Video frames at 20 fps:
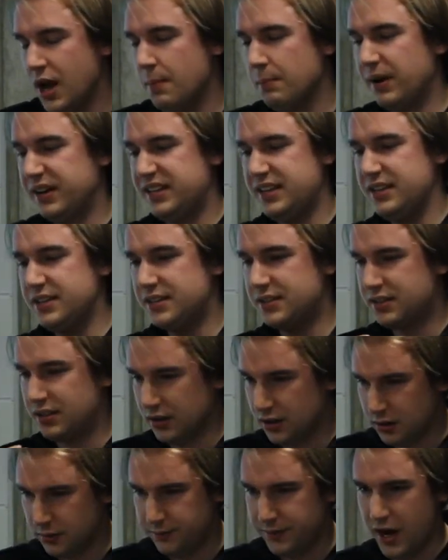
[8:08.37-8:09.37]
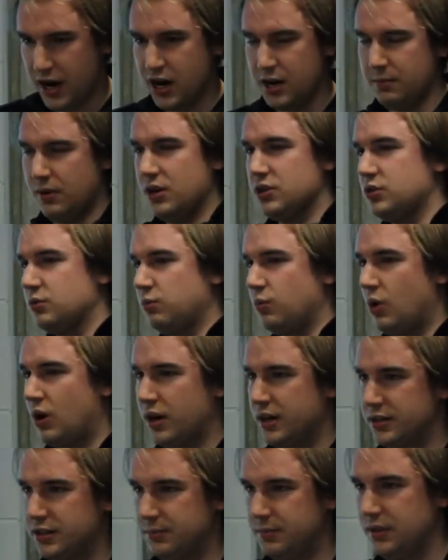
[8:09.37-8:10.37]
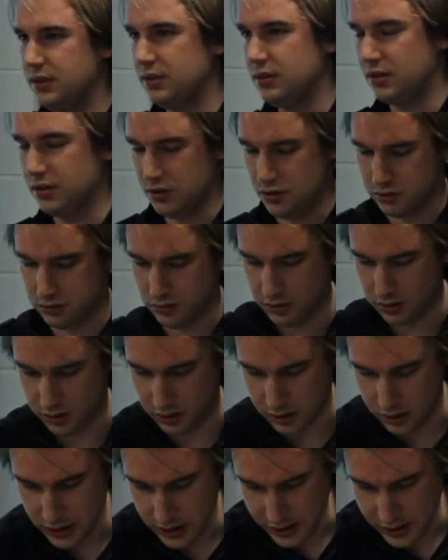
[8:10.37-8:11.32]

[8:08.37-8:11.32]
but he still very much wanted to be in control.